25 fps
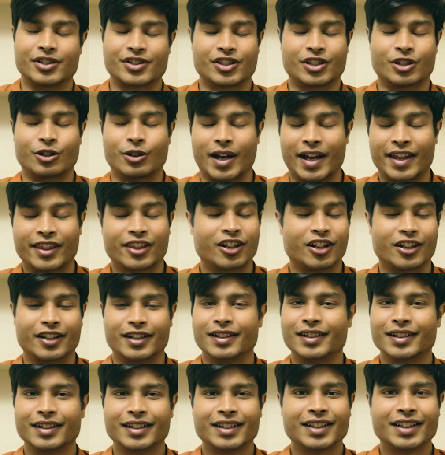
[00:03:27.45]
So I thought
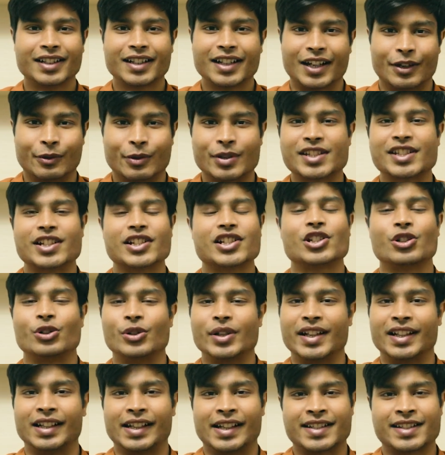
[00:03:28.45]
it was such a
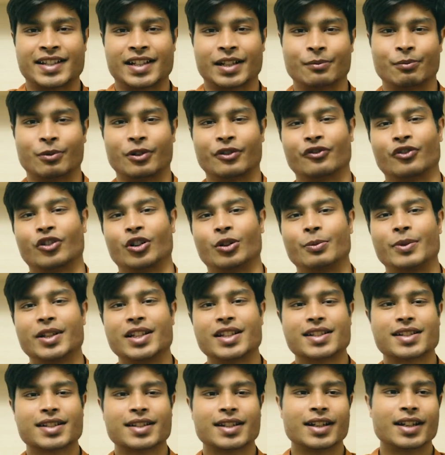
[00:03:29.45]
realistic
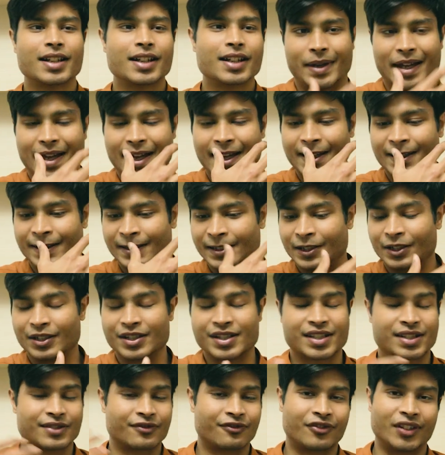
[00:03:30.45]
performance. And
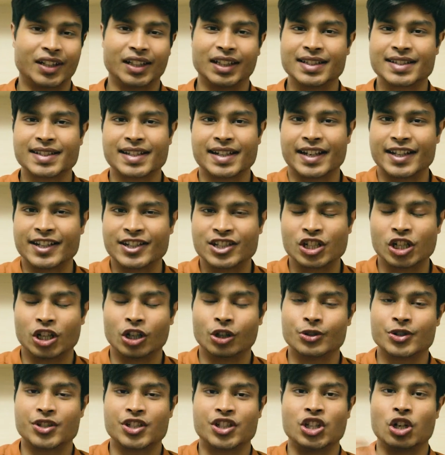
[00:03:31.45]
there's Felicity
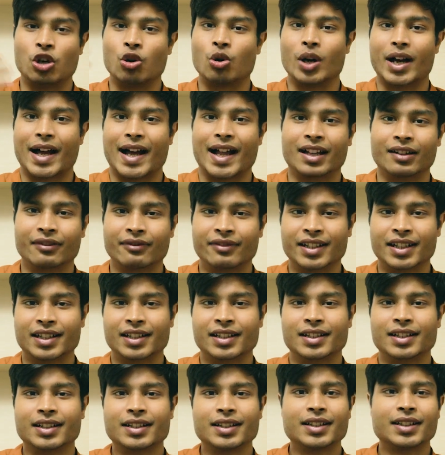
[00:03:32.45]
Jones, Joe
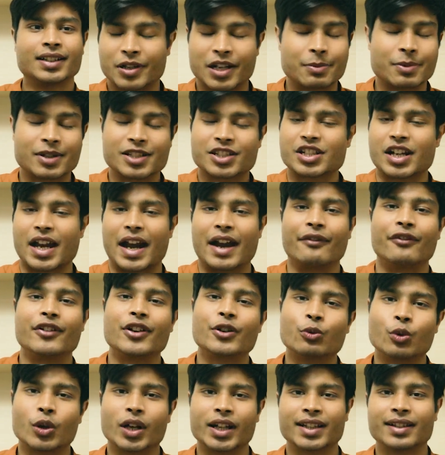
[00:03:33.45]
Alvin, pretty much
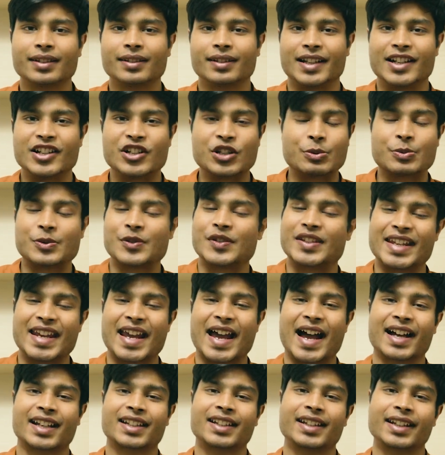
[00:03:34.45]
everyone in terms of the
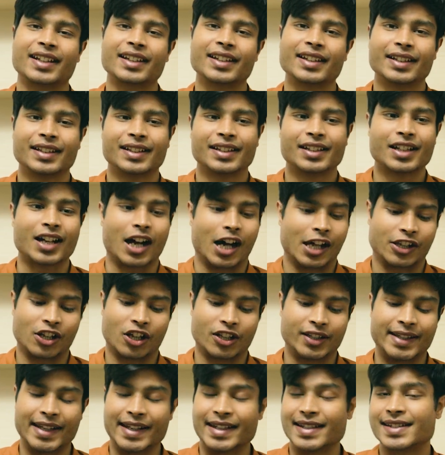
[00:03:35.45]
acting. I
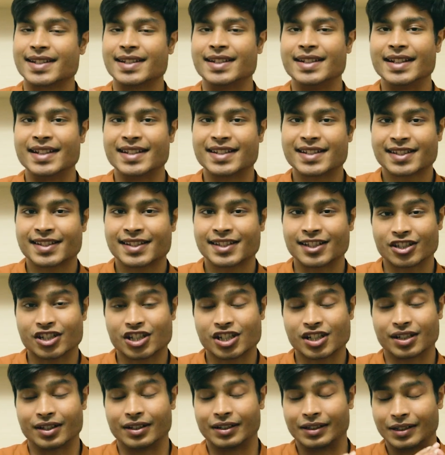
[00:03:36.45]
thought they did
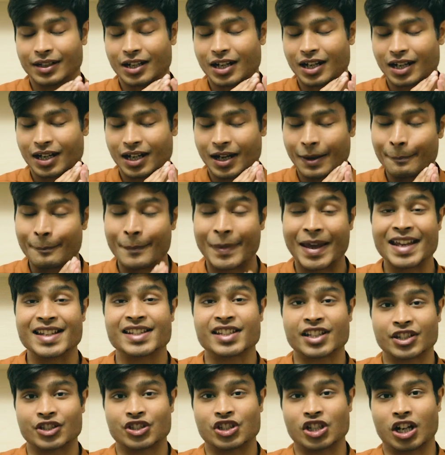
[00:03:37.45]
such a
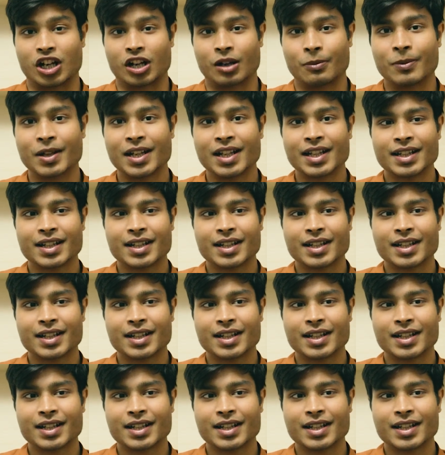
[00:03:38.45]
amazing job.